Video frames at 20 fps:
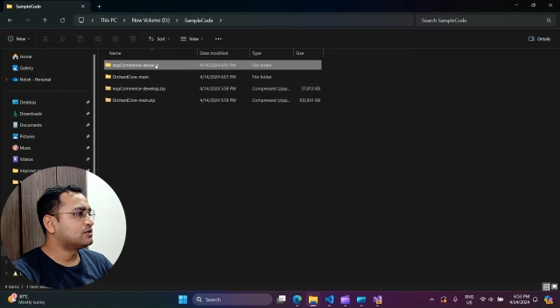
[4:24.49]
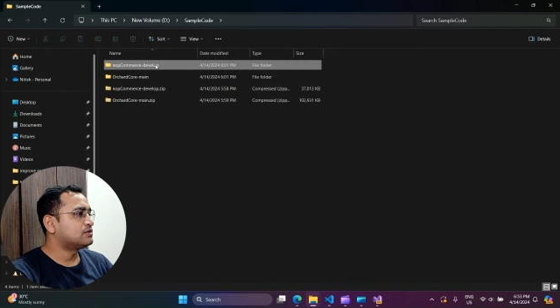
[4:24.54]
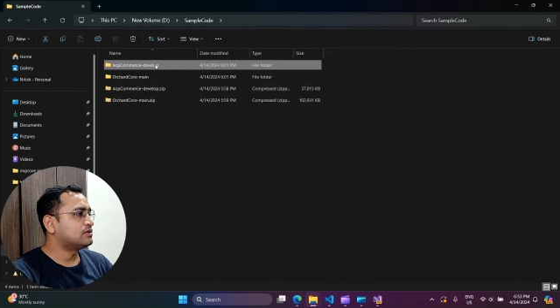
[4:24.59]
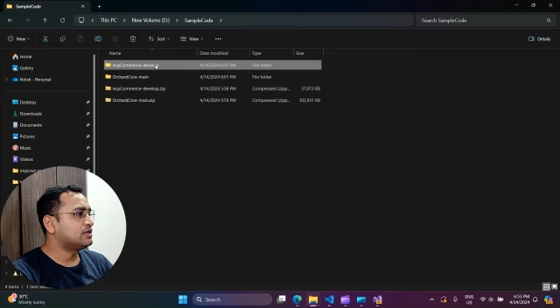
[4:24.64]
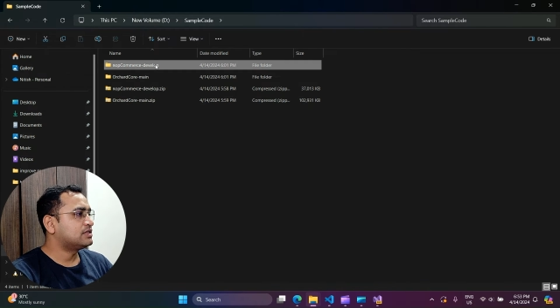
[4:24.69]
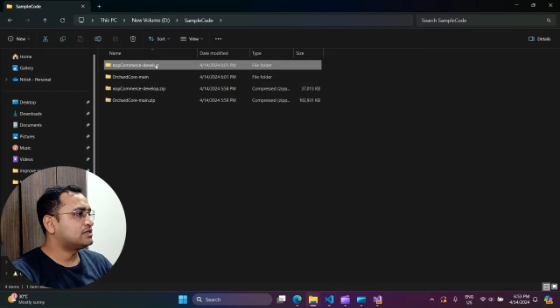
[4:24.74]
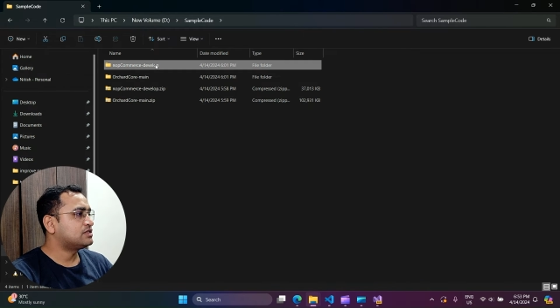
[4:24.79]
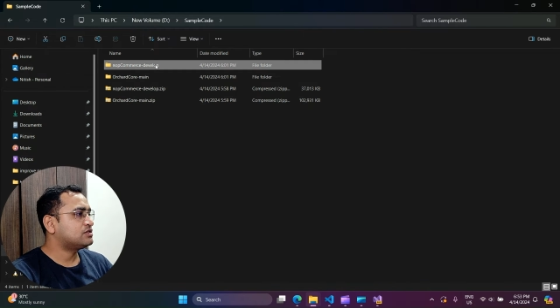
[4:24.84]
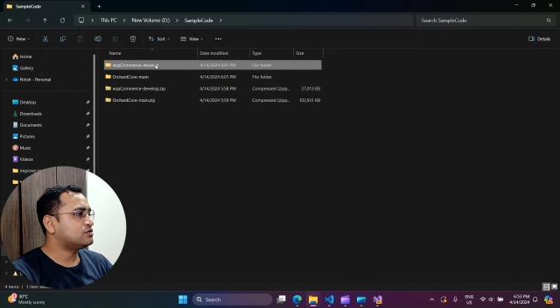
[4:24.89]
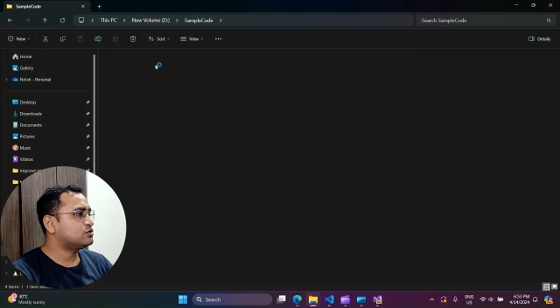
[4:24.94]

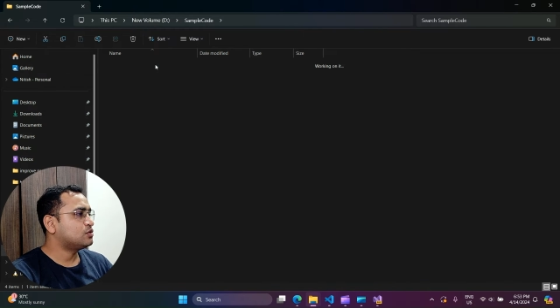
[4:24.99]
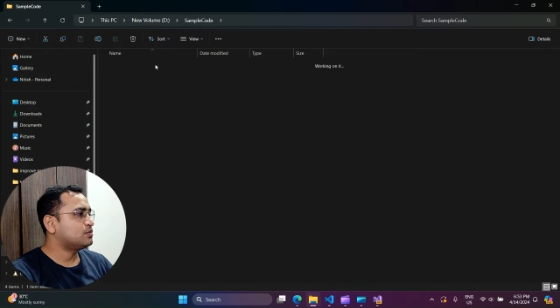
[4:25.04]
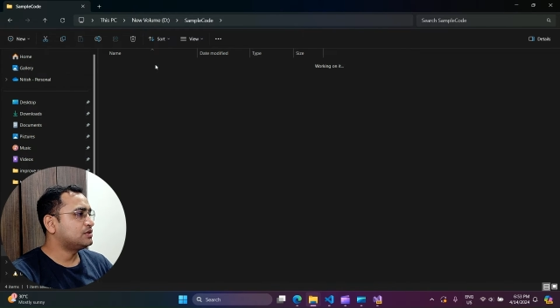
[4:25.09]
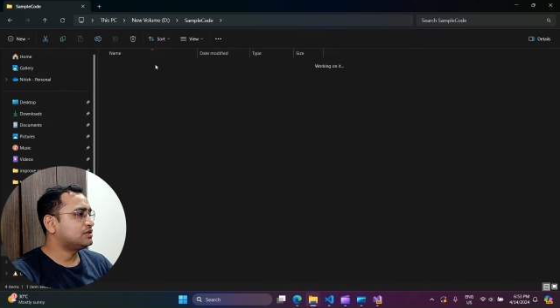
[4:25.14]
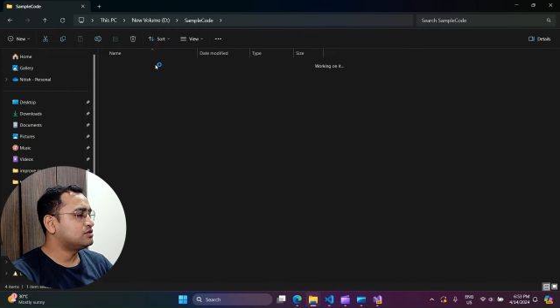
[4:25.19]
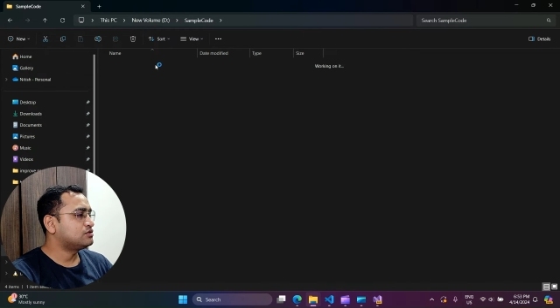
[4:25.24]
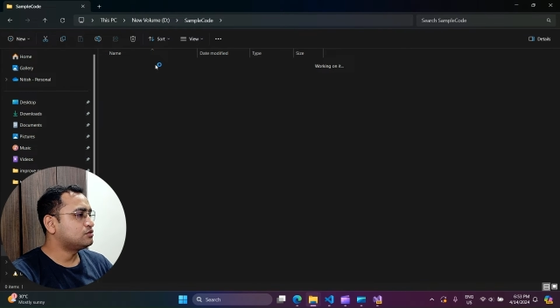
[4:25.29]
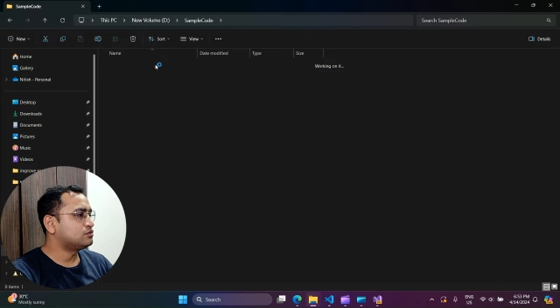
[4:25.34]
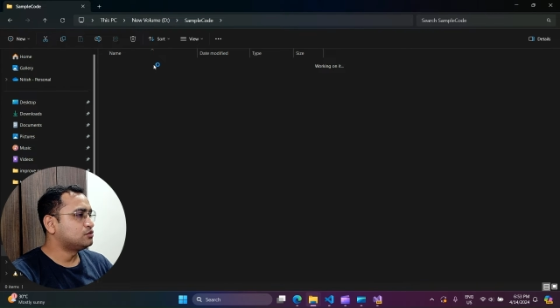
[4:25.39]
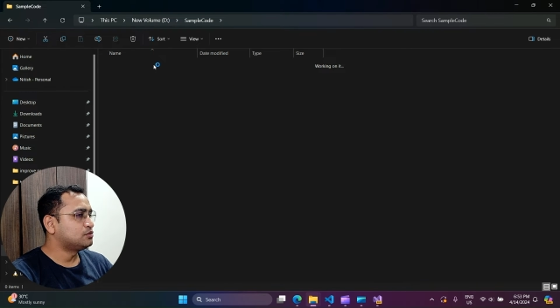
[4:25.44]
so let's just
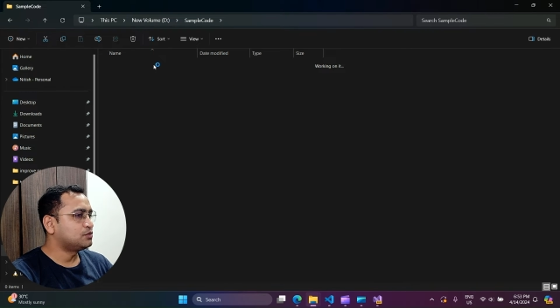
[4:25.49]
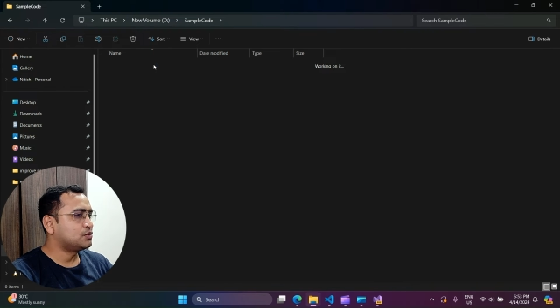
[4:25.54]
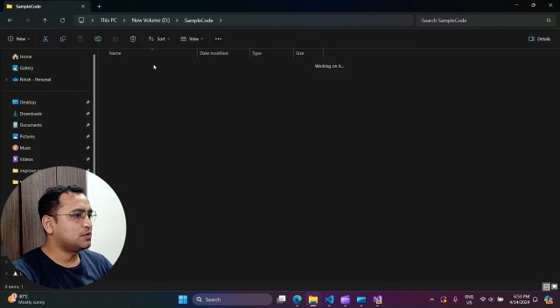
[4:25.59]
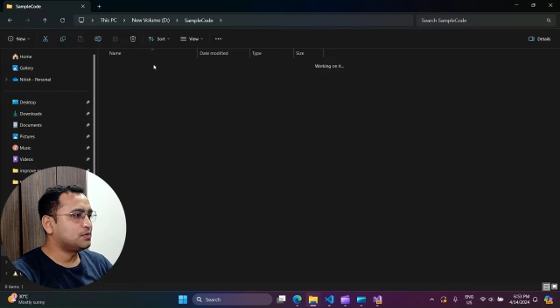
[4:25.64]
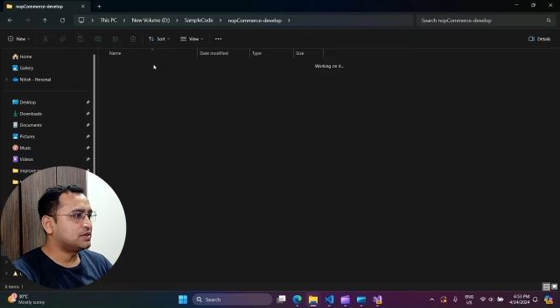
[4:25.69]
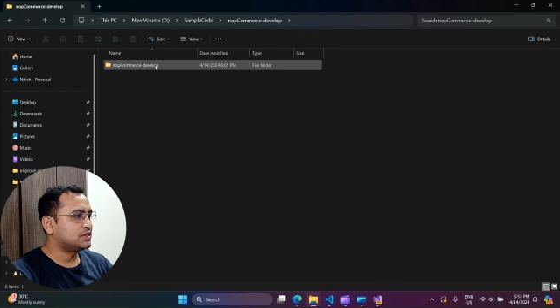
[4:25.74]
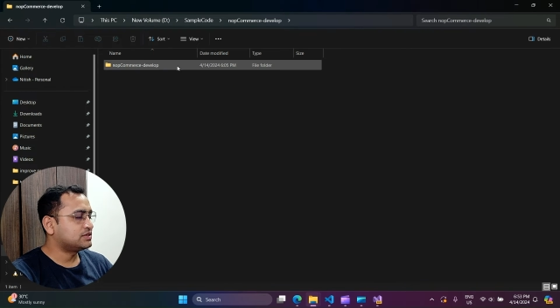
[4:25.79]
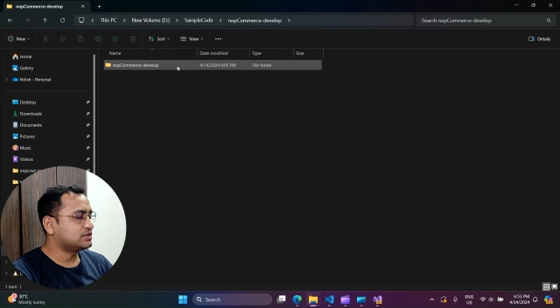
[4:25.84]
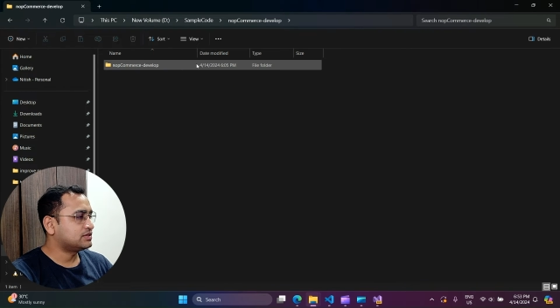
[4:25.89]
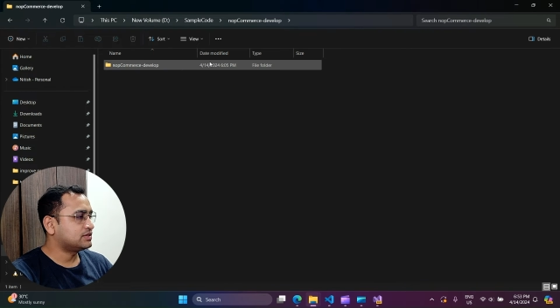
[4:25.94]
open this
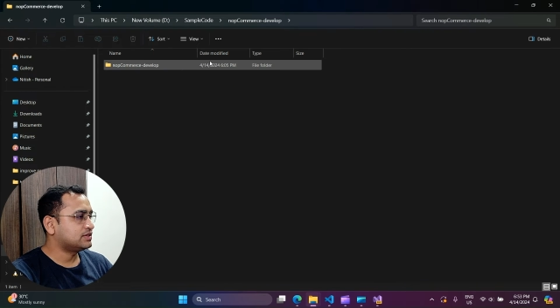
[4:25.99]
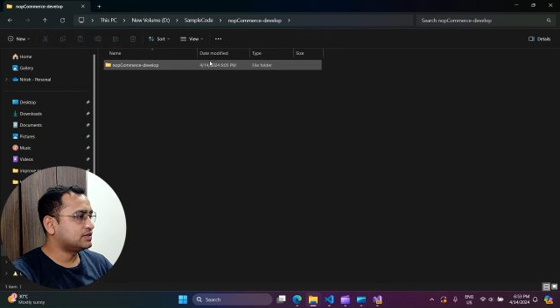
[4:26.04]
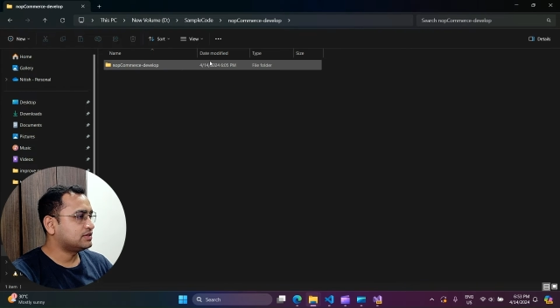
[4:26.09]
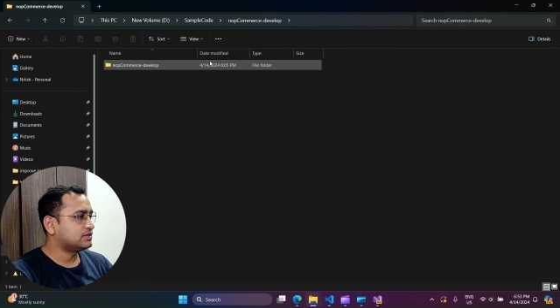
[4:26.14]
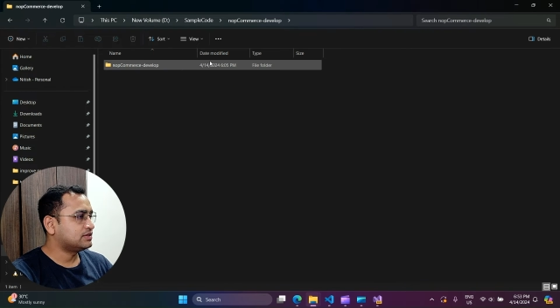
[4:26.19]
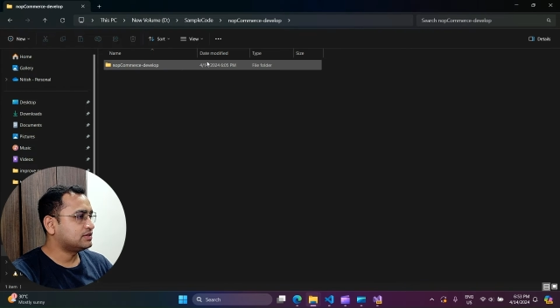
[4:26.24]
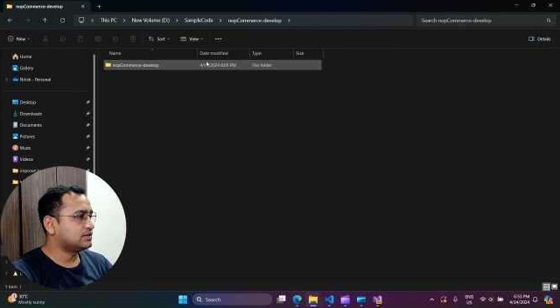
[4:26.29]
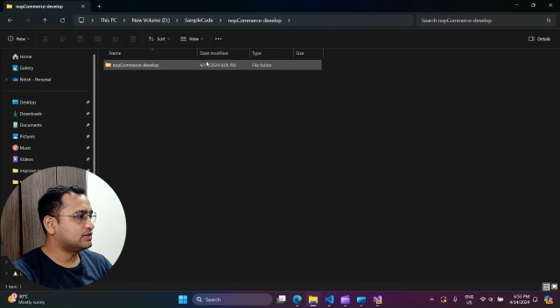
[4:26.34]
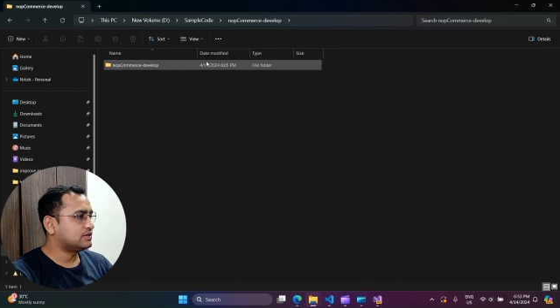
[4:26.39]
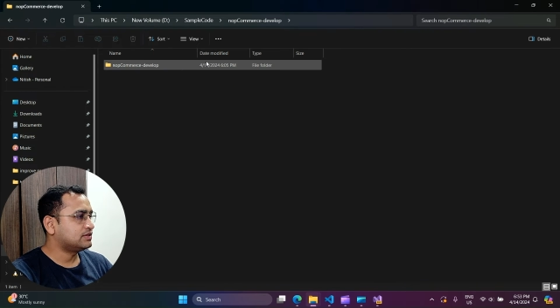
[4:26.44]
nopCommerce
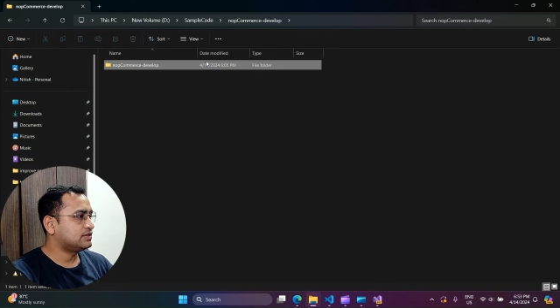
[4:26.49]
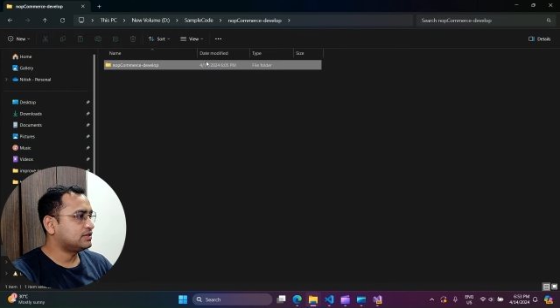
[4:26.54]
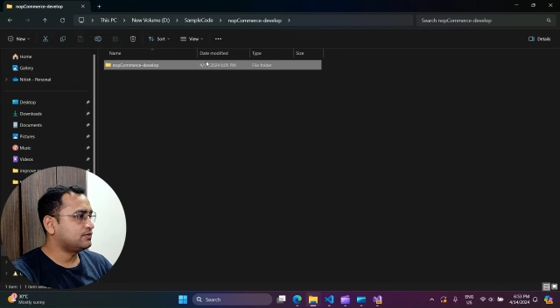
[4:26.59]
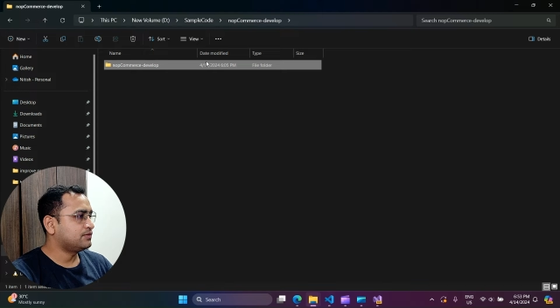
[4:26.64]
and